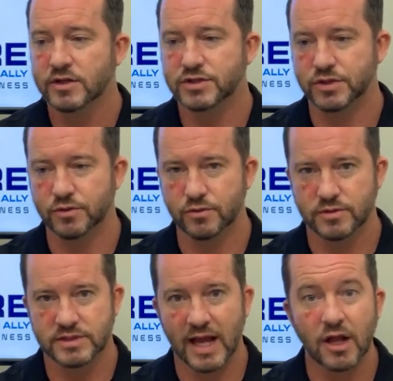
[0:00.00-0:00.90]

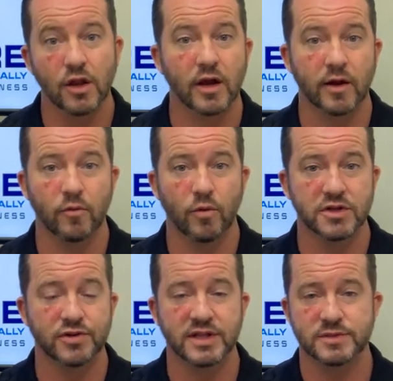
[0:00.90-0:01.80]
to take a look at what
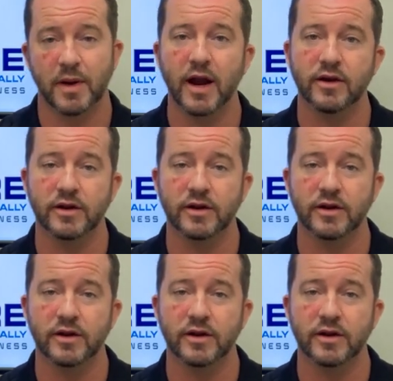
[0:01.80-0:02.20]
transpired,